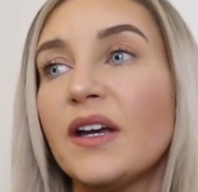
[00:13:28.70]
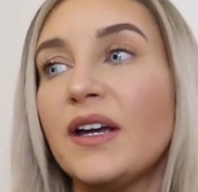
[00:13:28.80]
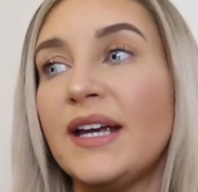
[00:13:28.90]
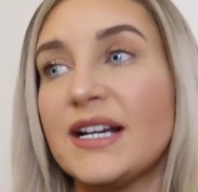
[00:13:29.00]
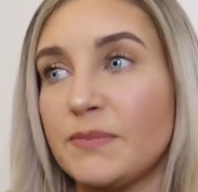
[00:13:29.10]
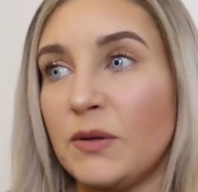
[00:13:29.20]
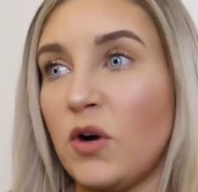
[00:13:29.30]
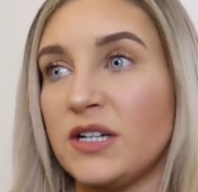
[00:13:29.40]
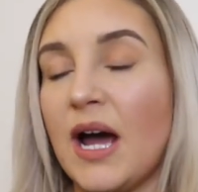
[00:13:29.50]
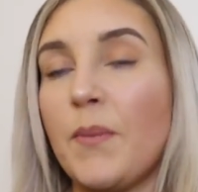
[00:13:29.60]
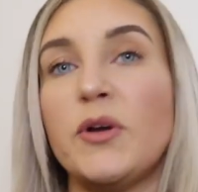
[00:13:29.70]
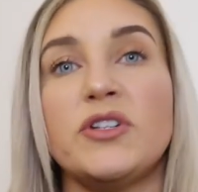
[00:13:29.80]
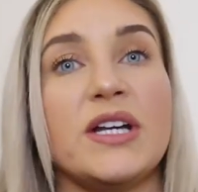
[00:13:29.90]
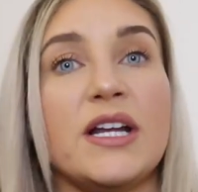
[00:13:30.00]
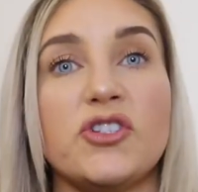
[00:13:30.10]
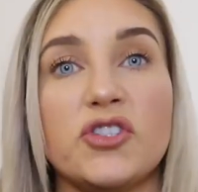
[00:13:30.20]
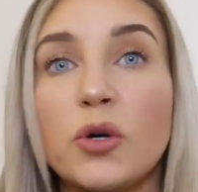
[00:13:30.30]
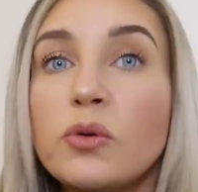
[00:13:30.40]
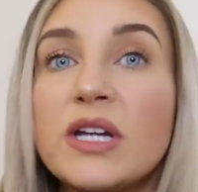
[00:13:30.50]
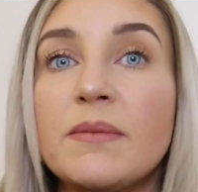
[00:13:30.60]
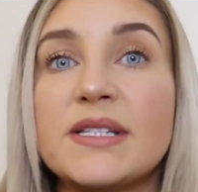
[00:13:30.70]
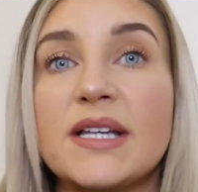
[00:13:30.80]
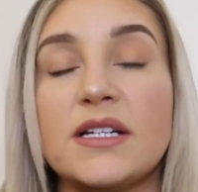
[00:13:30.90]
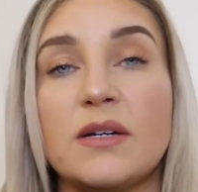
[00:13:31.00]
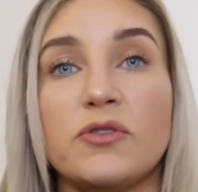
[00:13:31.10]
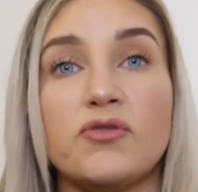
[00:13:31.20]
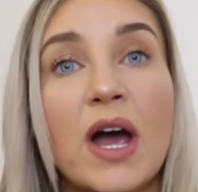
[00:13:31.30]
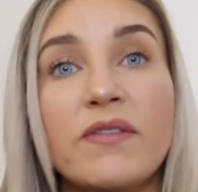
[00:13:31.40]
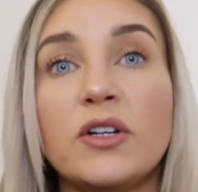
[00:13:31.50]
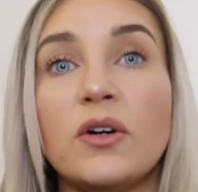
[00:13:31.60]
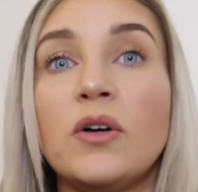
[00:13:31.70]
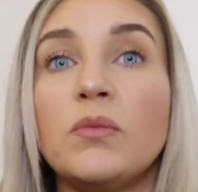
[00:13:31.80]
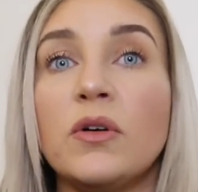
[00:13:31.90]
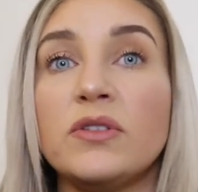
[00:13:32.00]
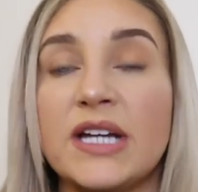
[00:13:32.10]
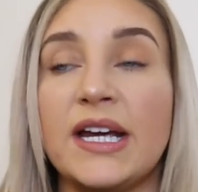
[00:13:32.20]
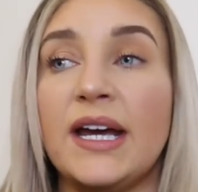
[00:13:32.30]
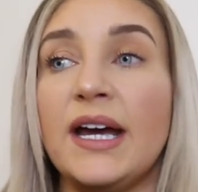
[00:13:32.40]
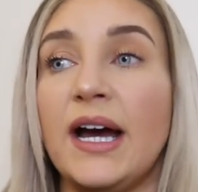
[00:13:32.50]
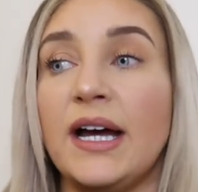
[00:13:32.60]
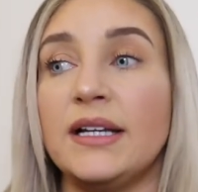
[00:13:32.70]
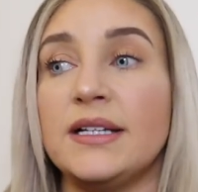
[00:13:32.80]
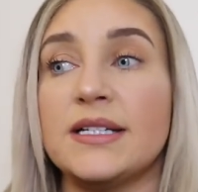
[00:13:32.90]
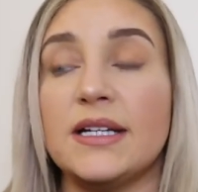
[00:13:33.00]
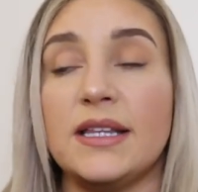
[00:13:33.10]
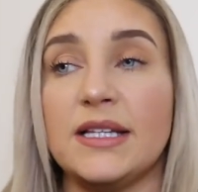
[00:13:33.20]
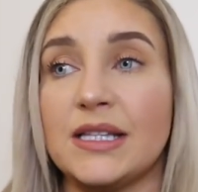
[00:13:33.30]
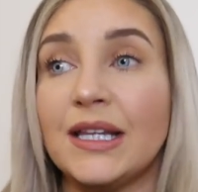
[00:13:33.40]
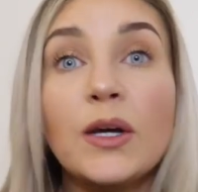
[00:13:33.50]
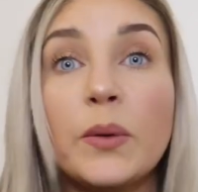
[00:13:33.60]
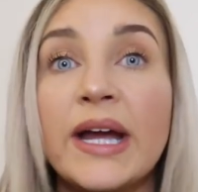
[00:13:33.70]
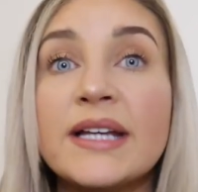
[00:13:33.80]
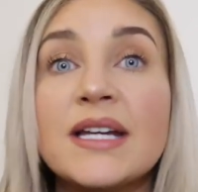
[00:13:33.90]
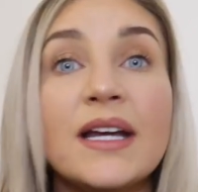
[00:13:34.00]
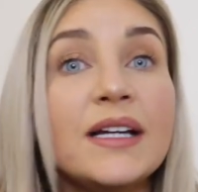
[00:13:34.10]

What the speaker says: he asked me what had happened, and I just told him. I said, I was driving home one day and this liquid